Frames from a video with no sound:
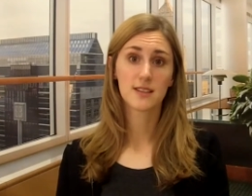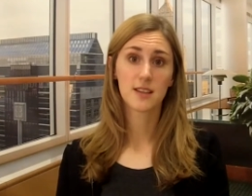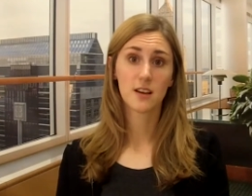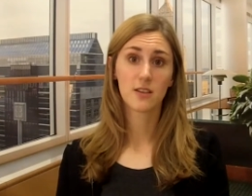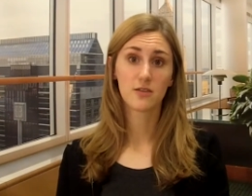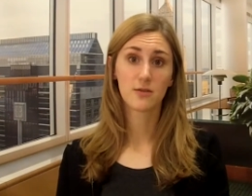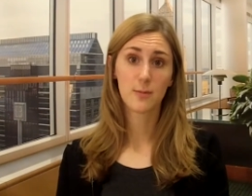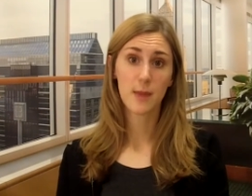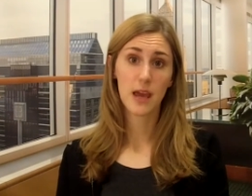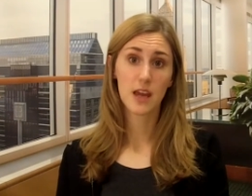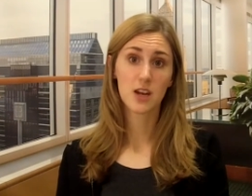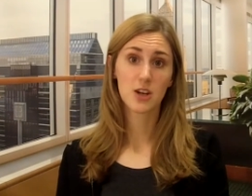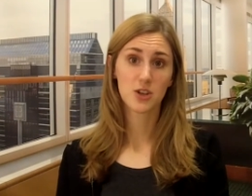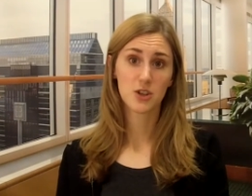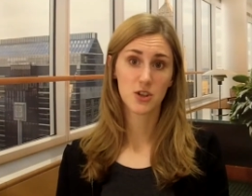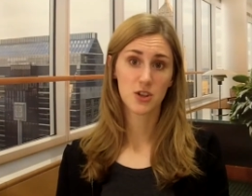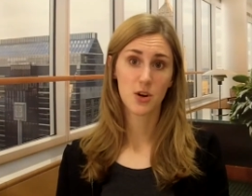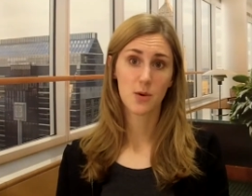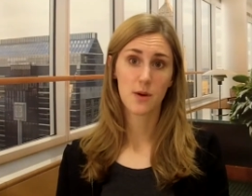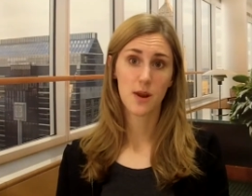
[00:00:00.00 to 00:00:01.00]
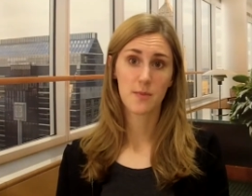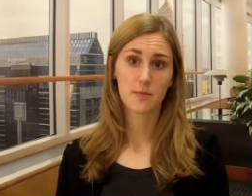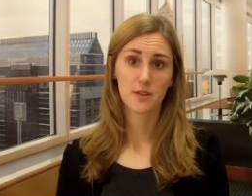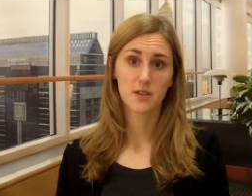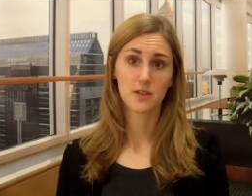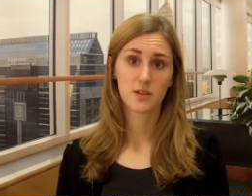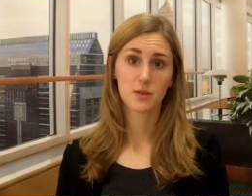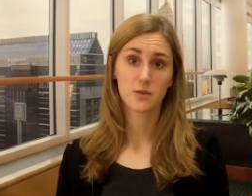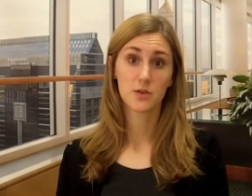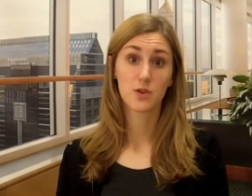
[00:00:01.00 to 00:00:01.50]
self managed stone
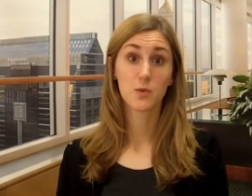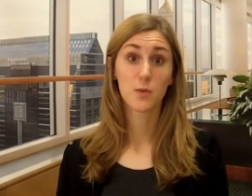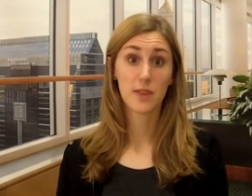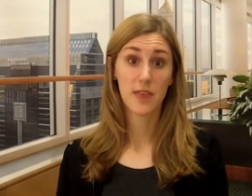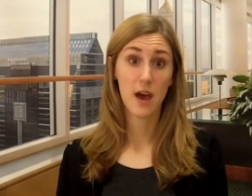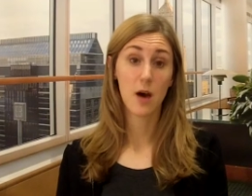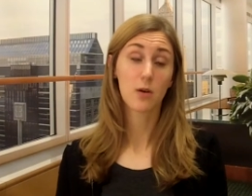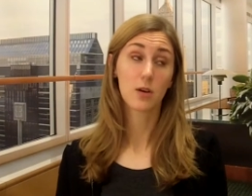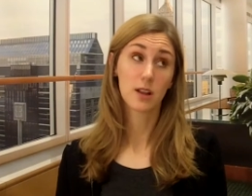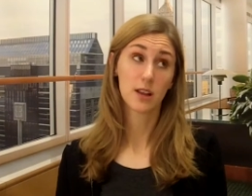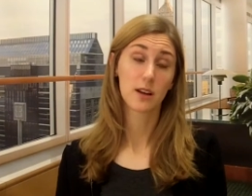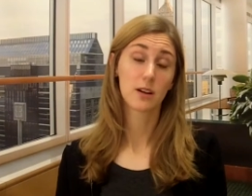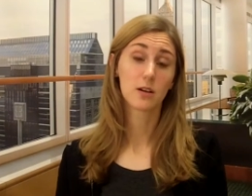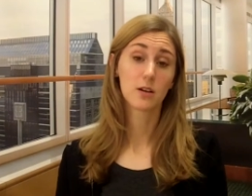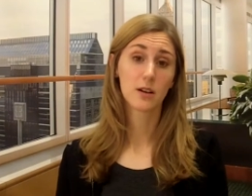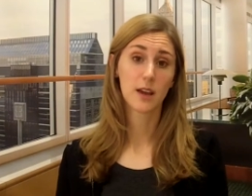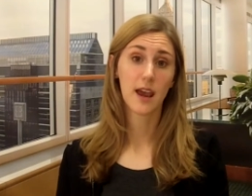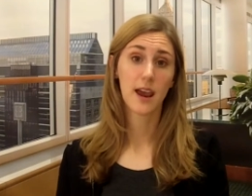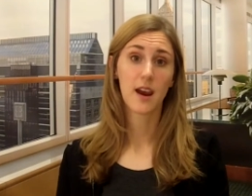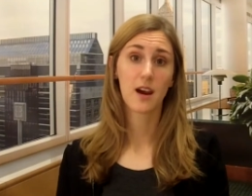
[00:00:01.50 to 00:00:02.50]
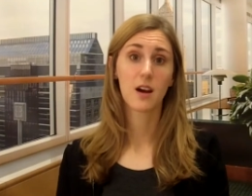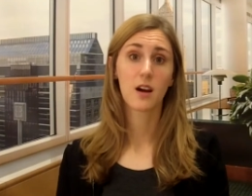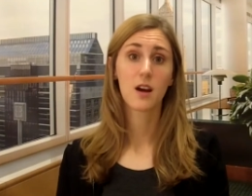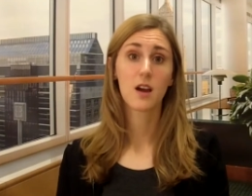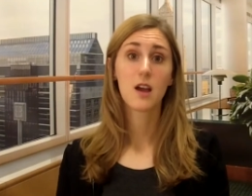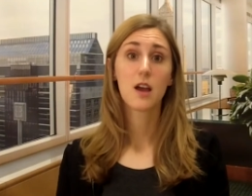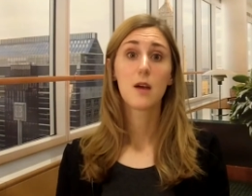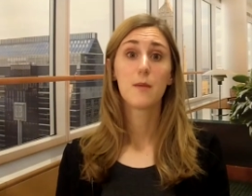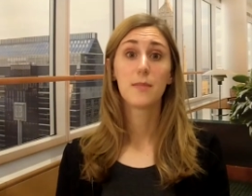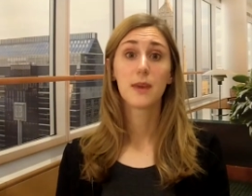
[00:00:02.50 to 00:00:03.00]
episodes without clinical care